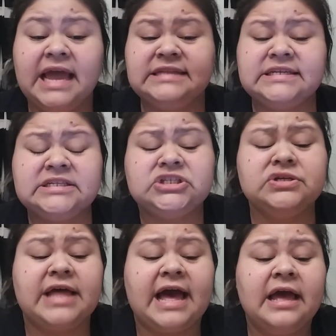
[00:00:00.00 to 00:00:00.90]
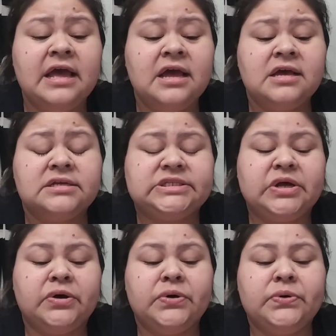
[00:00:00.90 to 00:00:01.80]
I did do that.
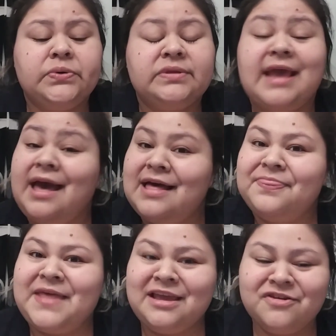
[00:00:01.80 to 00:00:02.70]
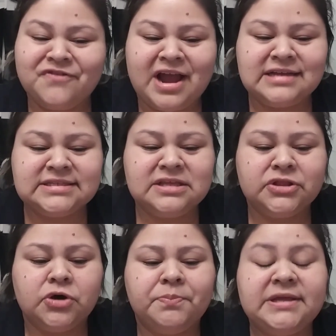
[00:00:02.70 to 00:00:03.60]
So yeah, thank you for
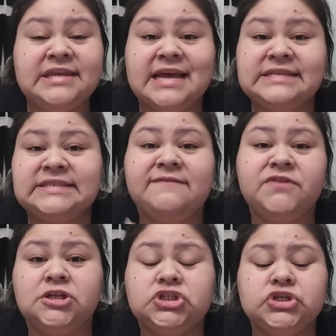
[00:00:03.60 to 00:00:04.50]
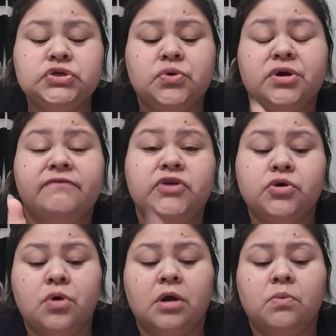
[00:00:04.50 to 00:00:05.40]
asking though. But yes, if you do, or if
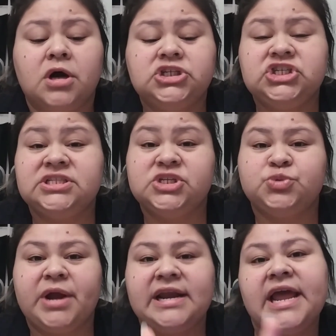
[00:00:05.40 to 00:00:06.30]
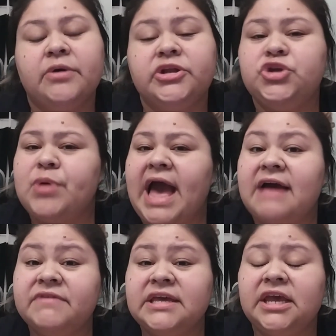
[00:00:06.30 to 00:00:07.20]
you are watching this right now and you
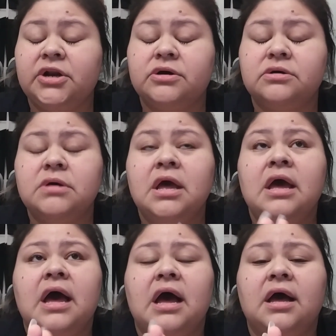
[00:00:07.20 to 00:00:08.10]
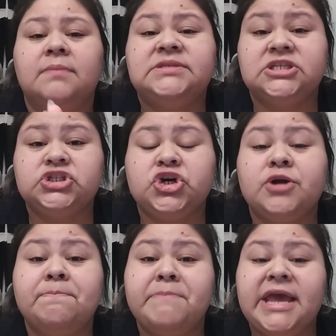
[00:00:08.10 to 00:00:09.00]
have a keto
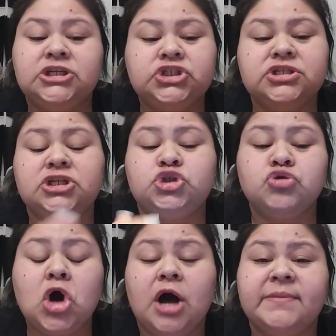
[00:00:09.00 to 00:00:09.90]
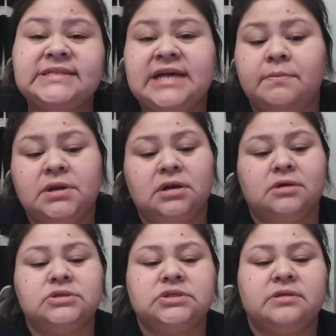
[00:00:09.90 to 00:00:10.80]
dessert, make sure that you comment down
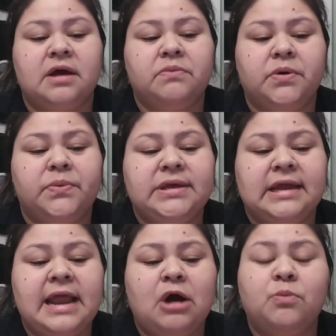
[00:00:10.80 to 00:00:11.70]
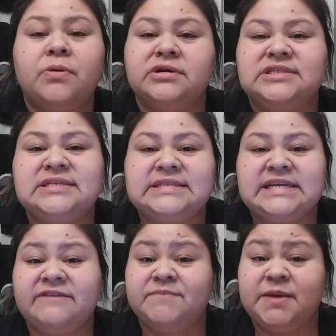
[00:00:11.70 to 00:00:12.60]
below, so that way we can help her to
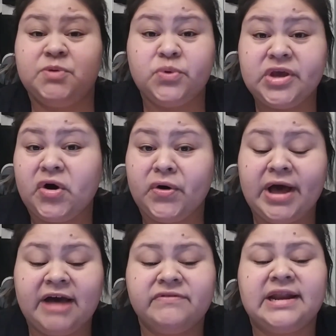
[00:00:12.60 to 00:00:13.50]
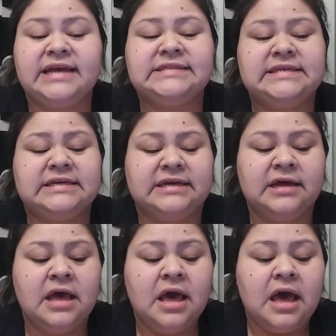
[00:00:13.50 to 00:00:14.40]
see if maybe we all have an
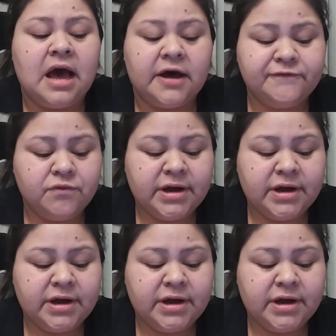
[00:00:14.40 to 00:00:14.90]
idea of